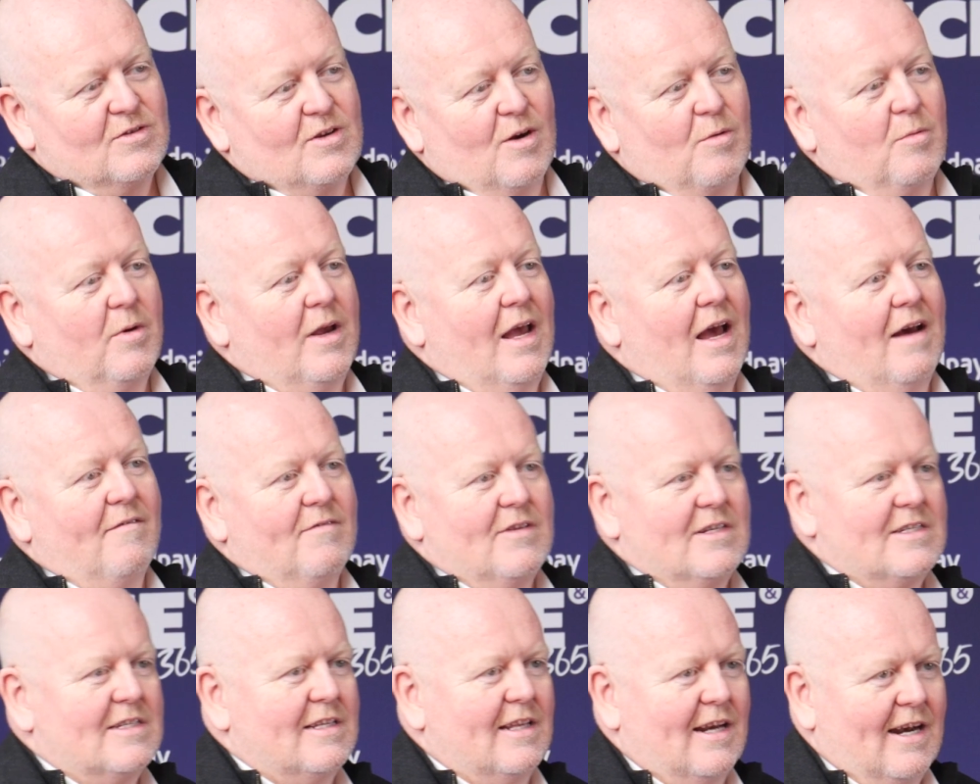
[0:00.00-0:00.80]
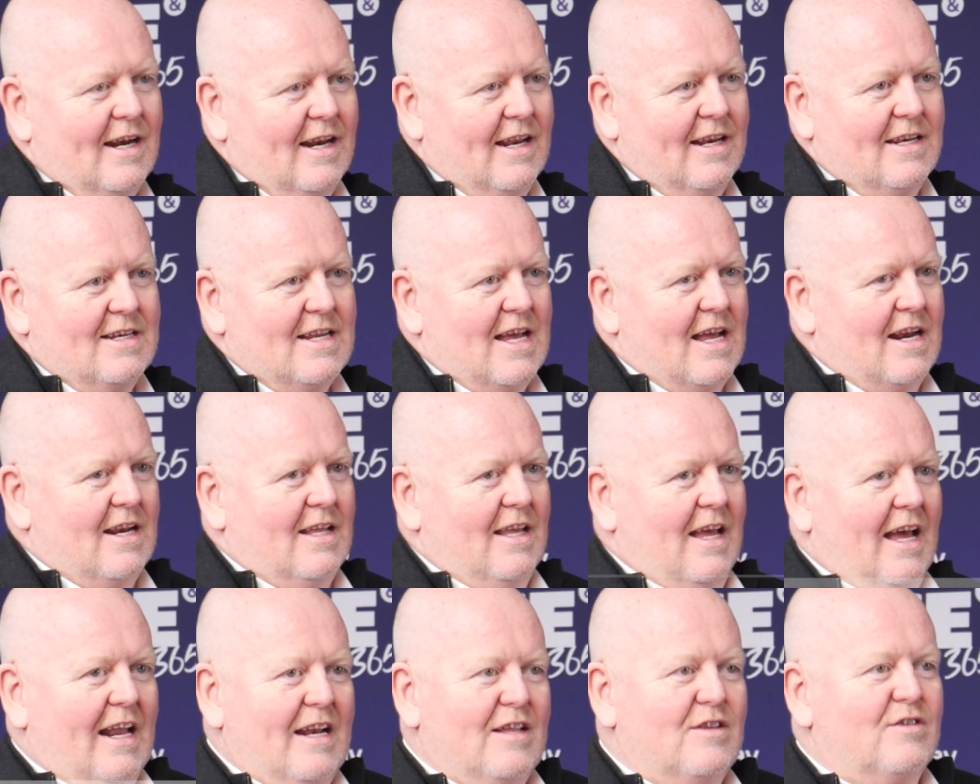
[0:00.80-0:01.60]
start. We haven't seen any data
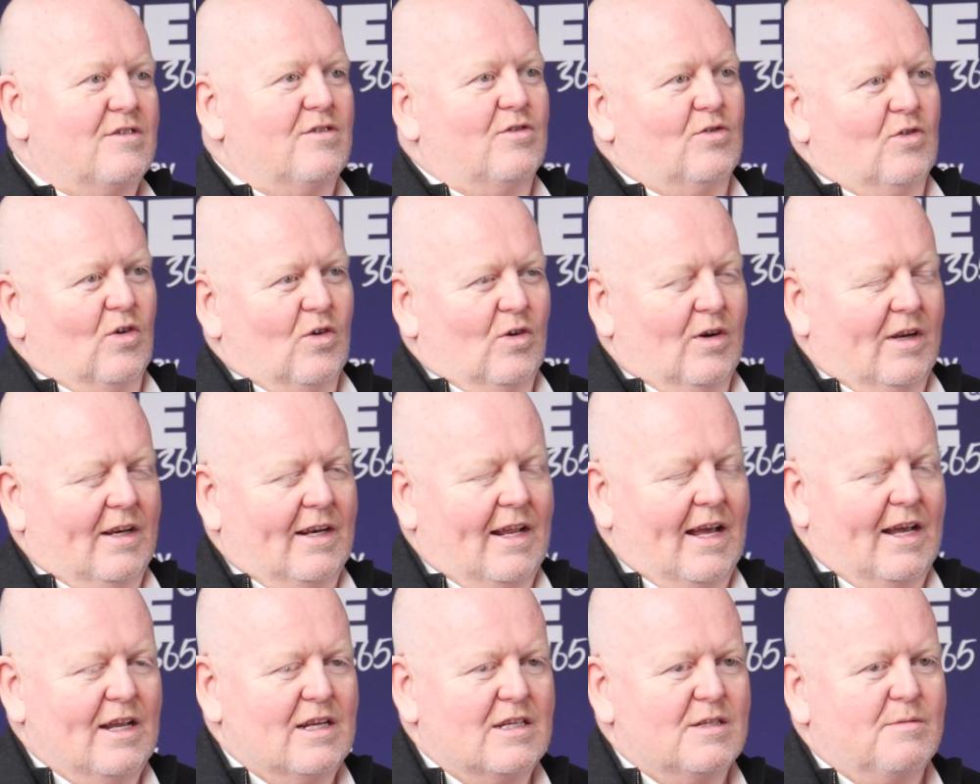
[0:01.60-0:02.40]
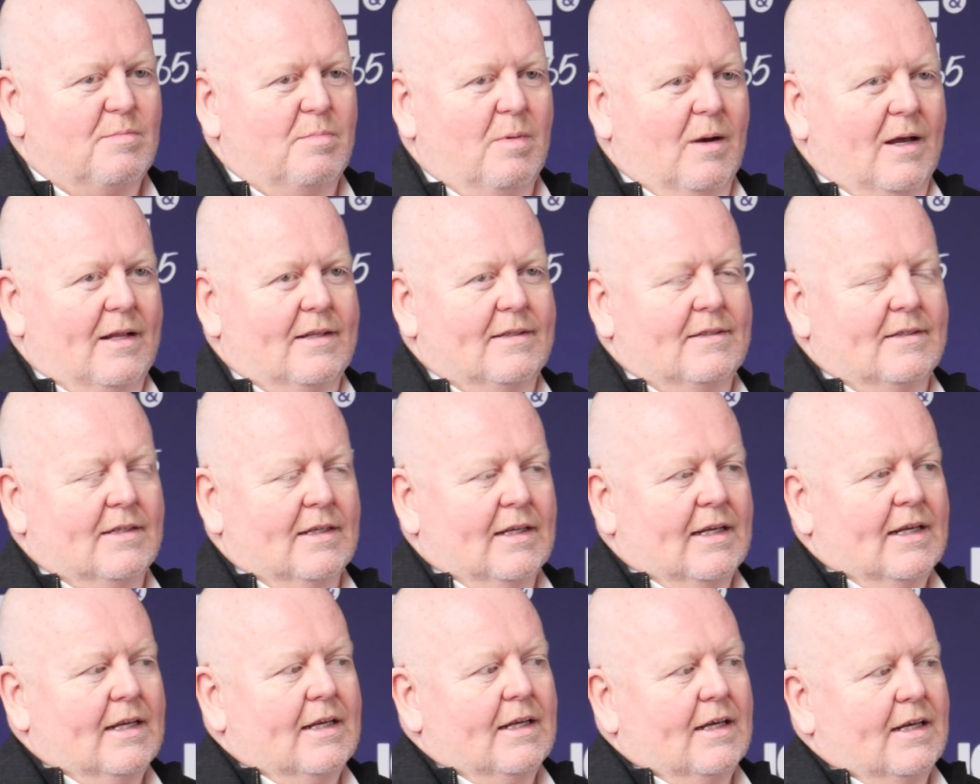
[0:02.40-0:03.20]
yet. It's early days, but
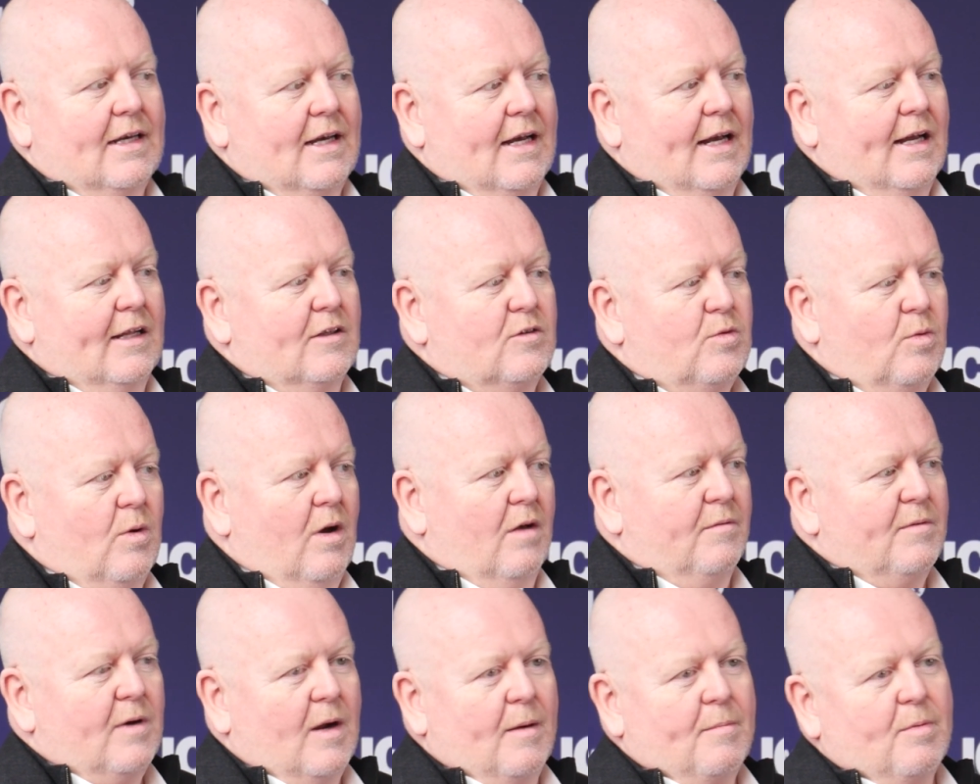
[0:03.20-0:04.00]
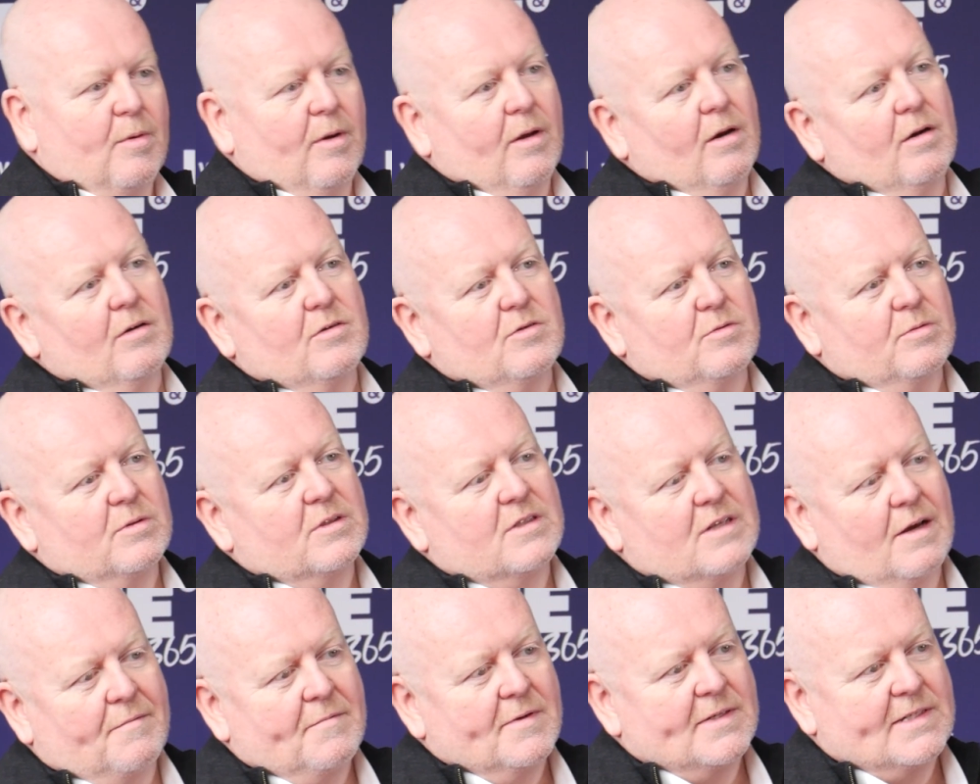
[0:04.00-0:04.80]
12 operators with
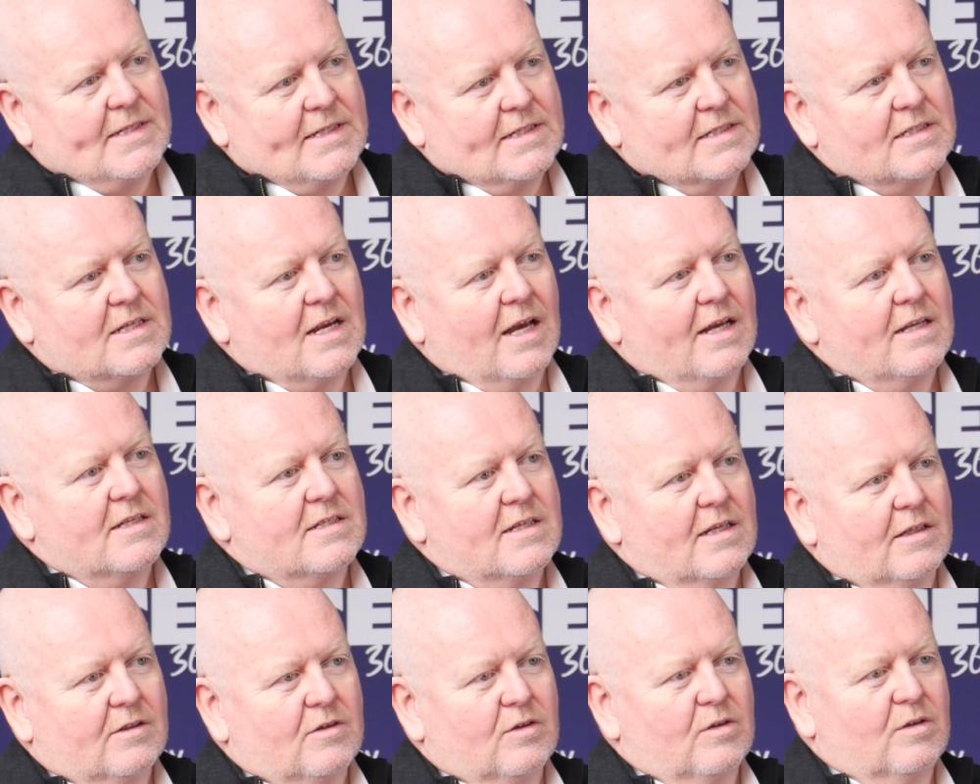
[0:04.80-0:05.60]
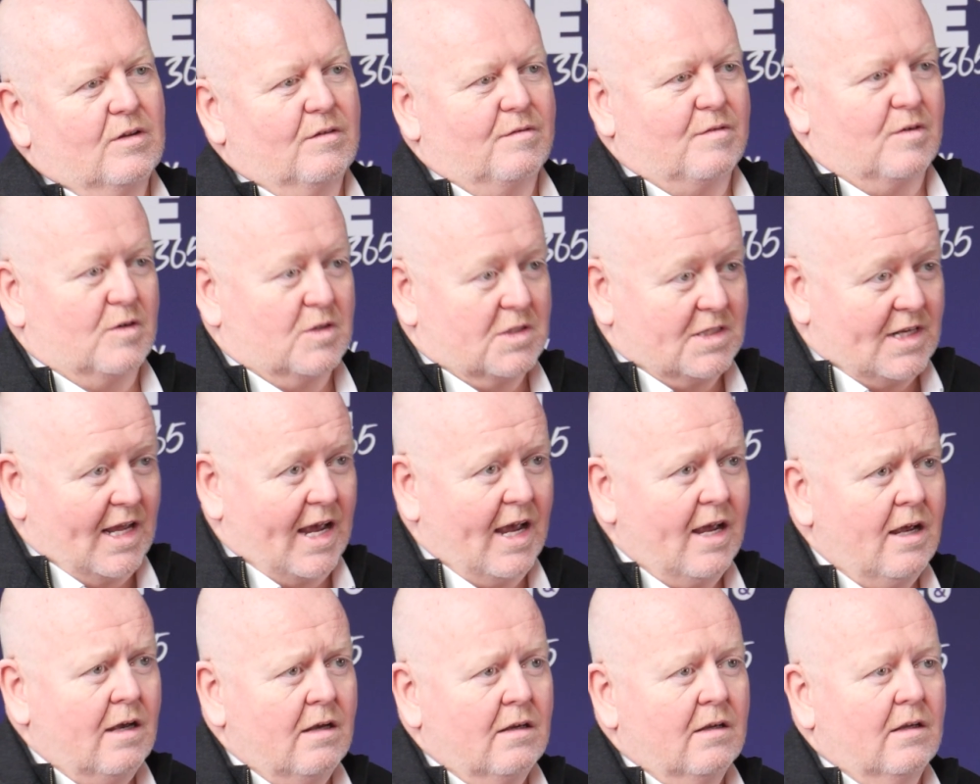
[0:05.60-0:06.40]
17 sites entered the first
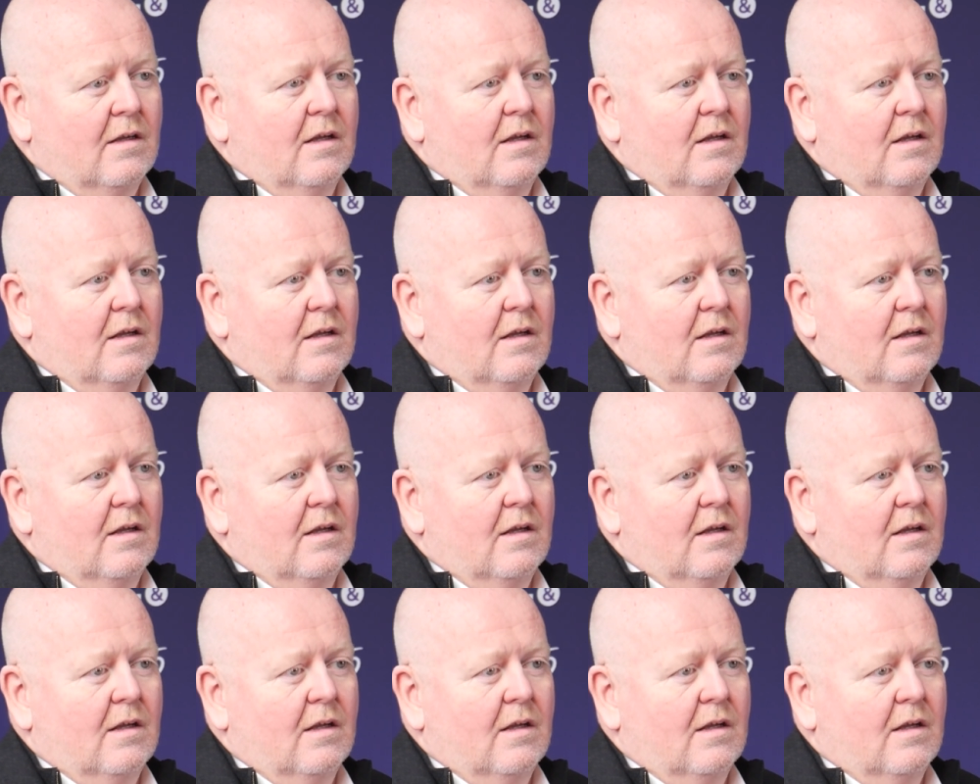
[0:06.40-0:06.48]
day.